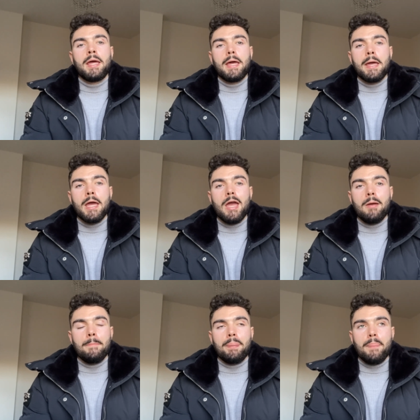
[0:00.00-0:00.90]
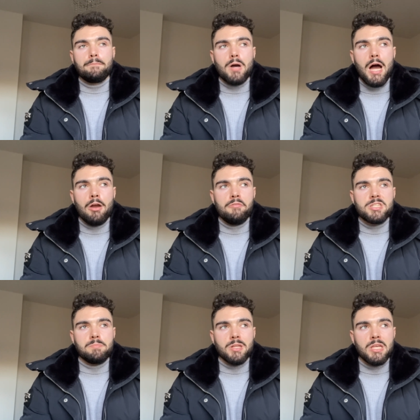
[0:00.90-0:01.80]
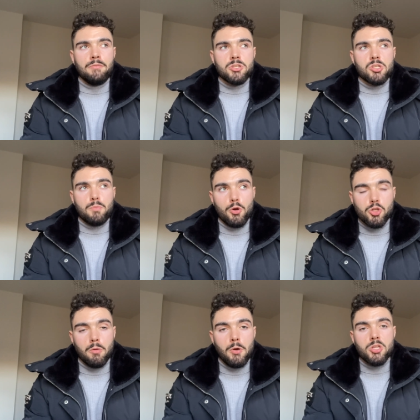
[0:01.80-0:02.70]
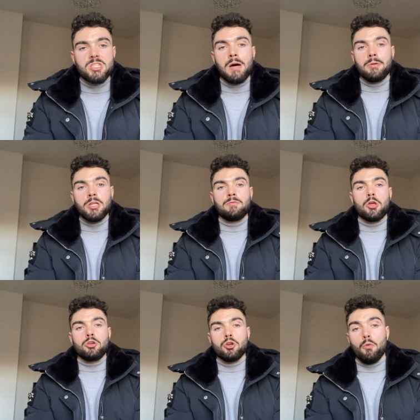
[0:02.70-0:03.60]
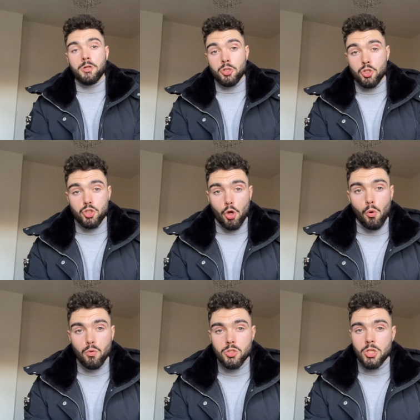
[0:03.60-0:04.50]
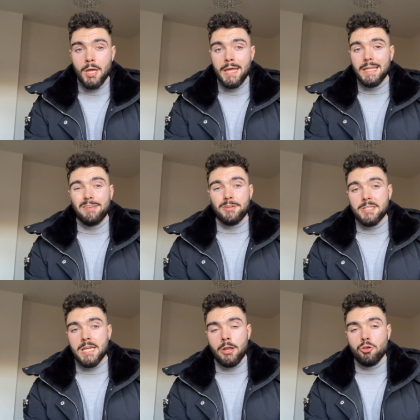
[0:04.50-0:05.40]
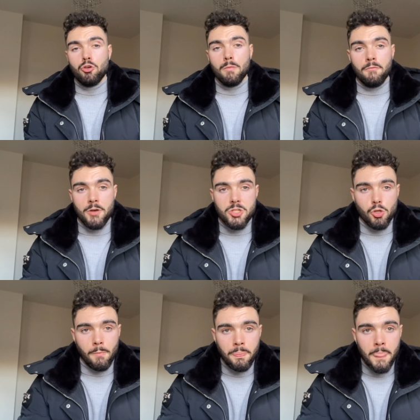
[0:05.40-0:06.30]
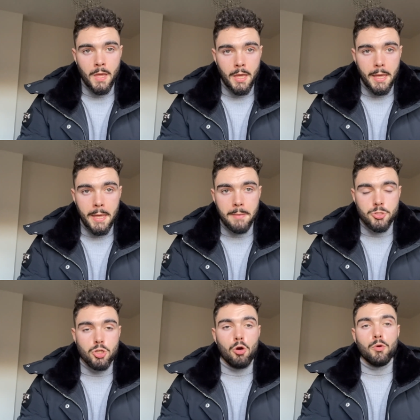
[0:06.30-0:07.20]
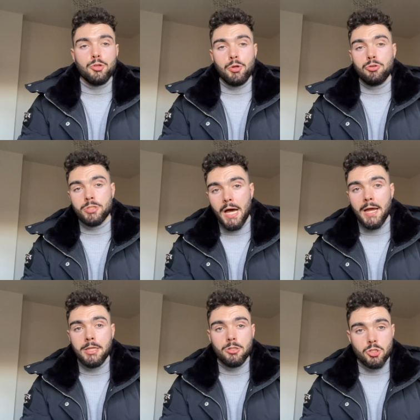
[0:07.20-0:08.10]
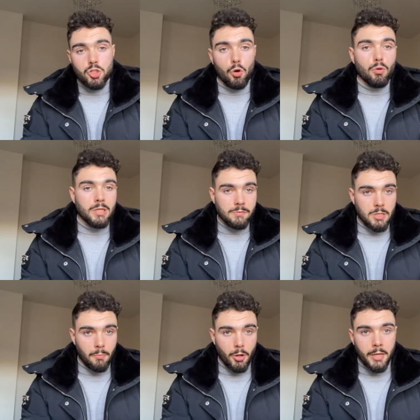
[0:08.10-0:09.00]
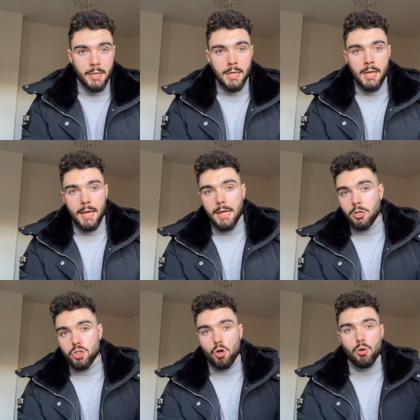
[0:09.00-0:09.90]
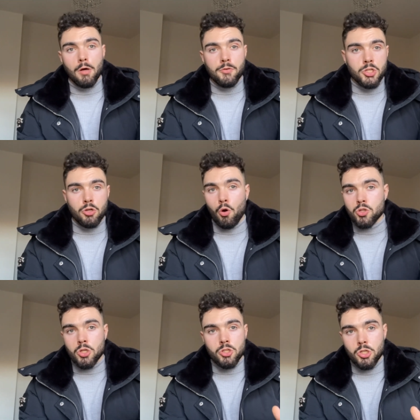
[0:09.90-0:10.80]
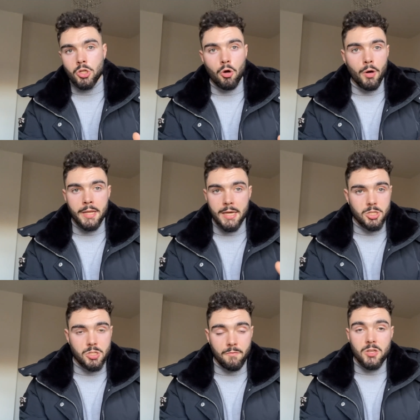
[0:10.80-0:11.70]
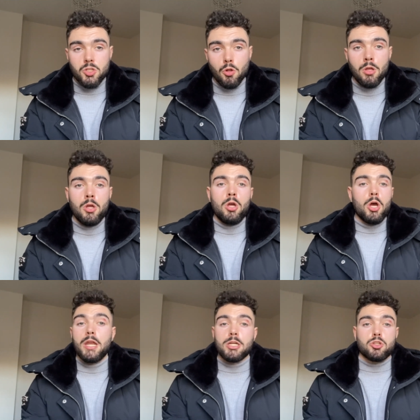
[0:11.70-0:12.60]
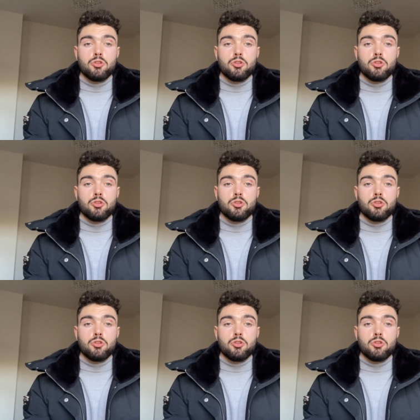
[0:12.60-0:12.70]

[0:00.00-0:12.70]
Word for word: um, but I obviously believe as a spiritual person, I believe that, you know, we're just souls living inside a human vessel. Um, so, you know, when you, when you die, the soul leaves the body and your soul obviously goes on to, you know, a next vessel, a next